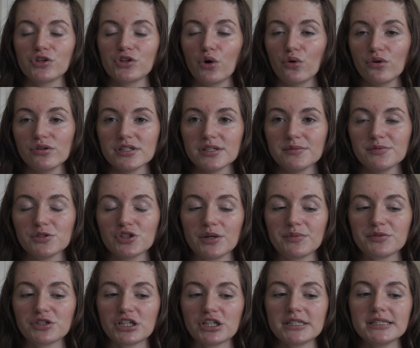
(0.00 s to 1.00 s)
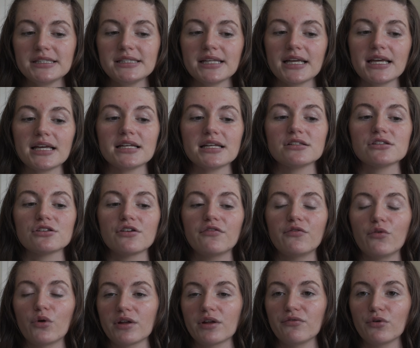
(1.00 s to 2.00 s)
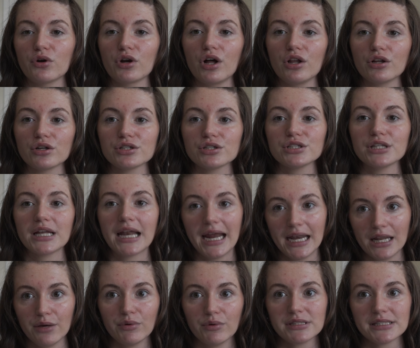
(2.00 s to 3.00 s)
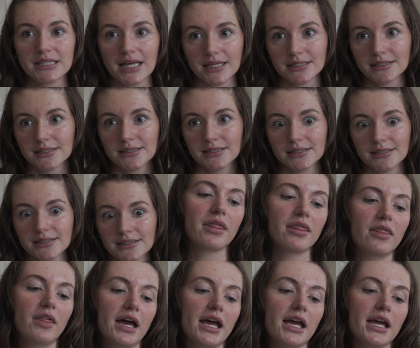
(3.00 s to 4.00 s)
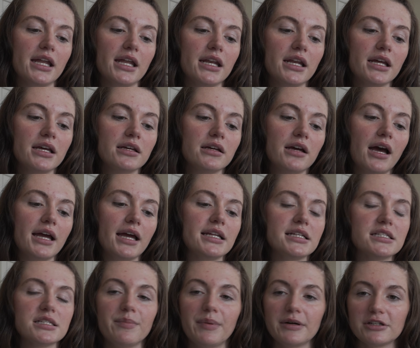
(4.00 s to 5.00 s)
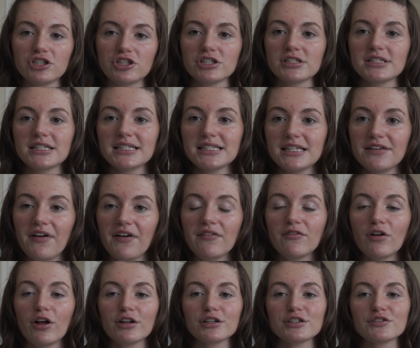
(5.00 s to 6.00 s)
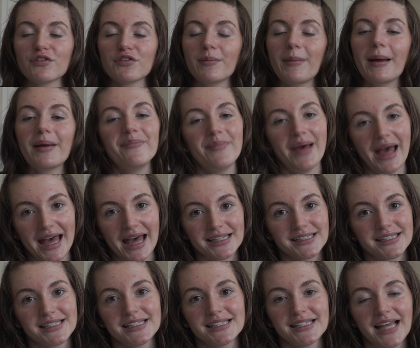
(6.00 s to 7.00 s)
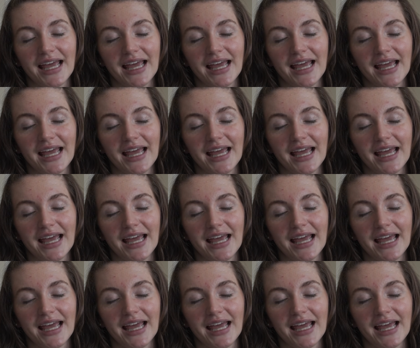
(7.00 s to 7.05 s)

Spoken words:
Total subscriptions is $44.81. Then I need to budget $65 for my pets.